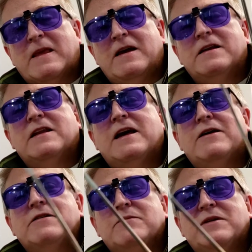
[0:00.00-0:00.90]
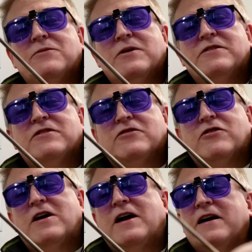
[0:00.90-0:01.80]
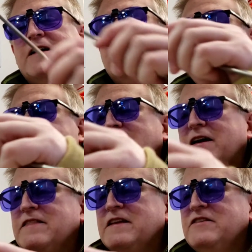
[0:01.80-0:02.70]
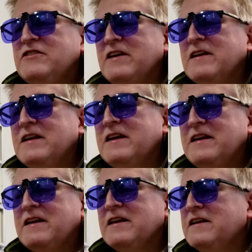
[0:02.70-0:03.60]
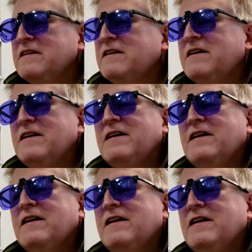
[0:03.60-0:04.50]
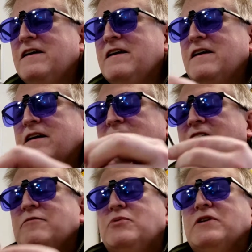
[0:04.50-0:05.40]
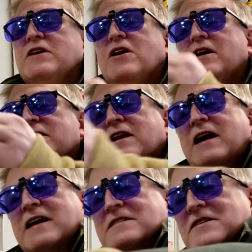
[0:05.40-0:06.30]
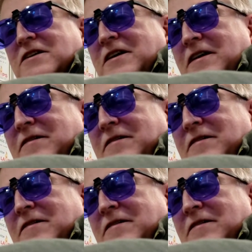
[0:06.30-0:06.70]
and allowing the bead wash to dry, and then gently heating it and putting hot glass on.